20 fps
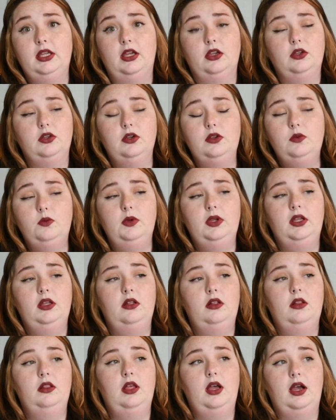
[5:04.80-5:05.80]
at
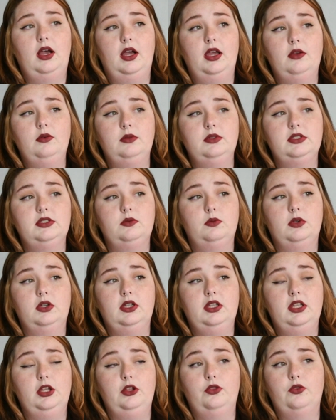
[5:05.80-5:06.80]
Goodwill. I was
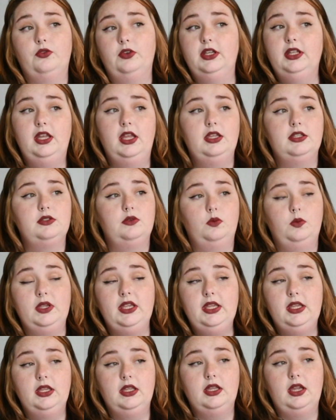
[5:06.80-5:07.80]
working three days a
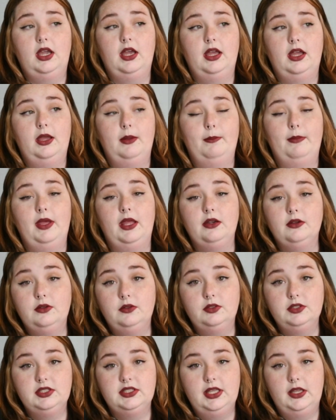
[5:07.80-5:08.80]
week at a
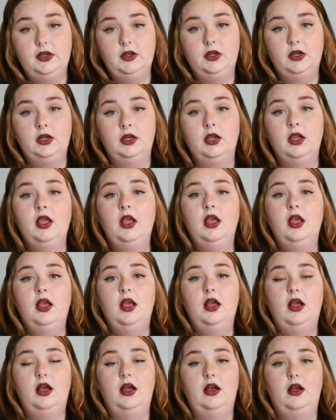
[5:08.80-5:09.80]
medical center.
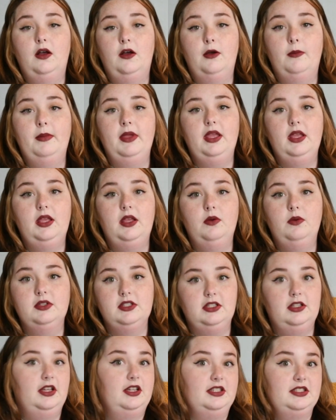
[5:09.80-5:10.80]
Um, it was
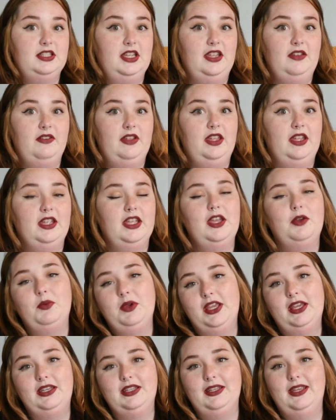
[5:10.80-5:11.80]
a lot of saving and
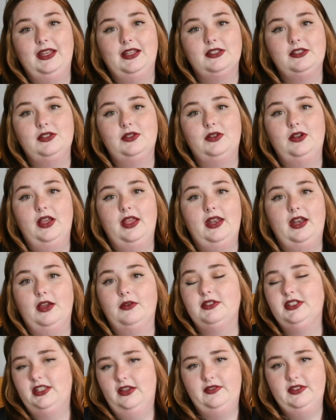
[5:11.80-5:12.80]
we had to cancel and I
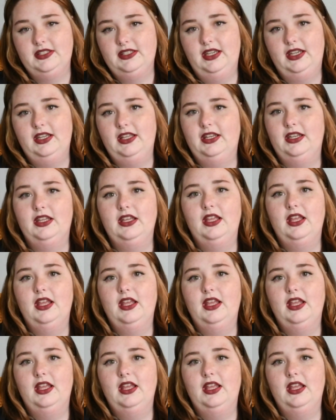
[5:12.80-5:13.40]
was devastated.